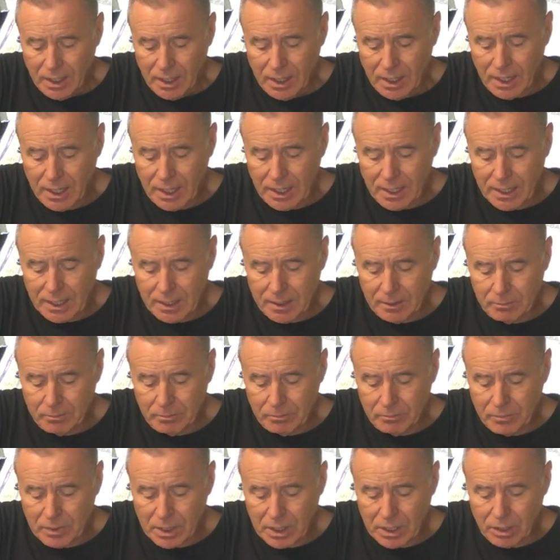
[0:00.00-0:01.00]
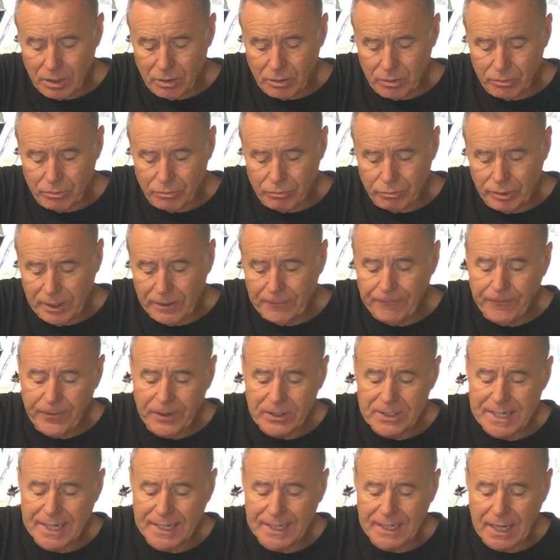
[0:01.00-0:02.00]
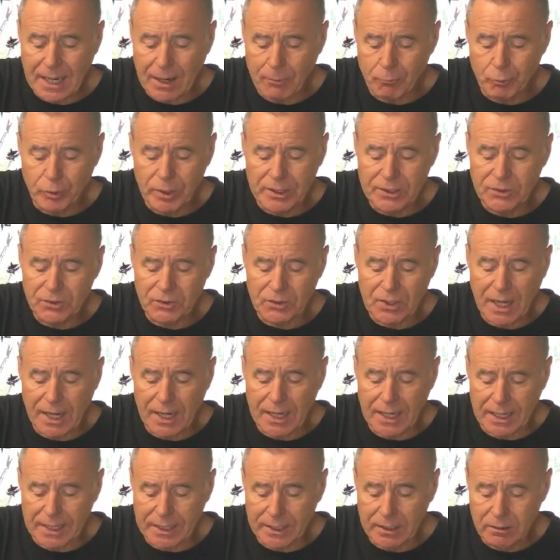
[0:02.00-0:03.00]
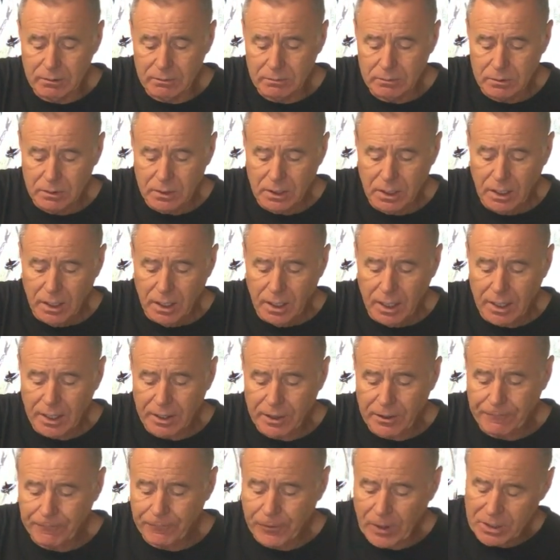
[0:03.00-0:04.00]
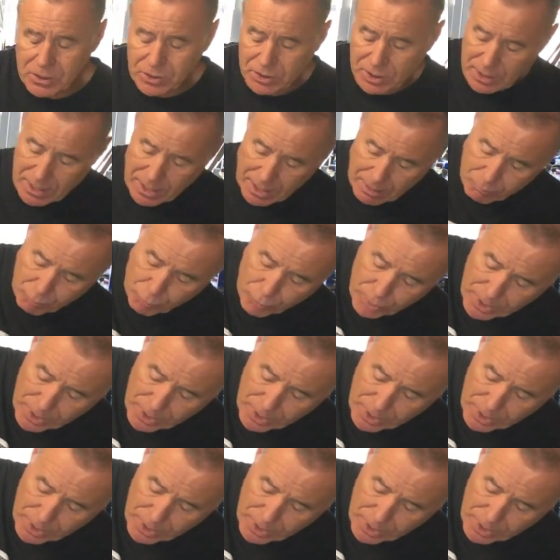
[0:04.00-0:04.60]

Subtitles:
I'm refitting and restyling the front and